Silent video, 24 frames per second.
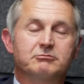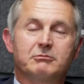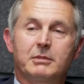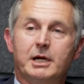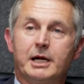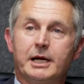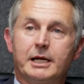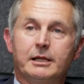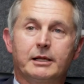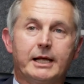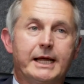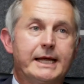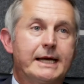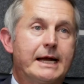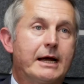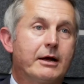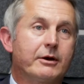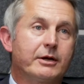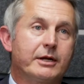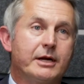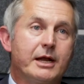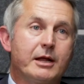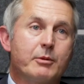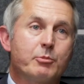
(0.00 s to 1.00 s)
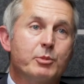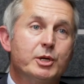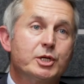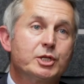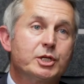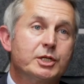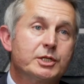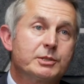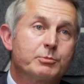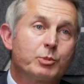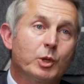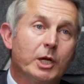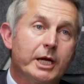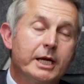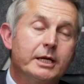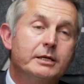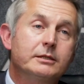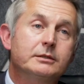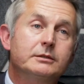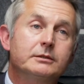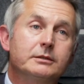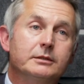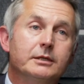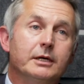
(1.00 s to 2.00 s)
I laid out an ambitious plan,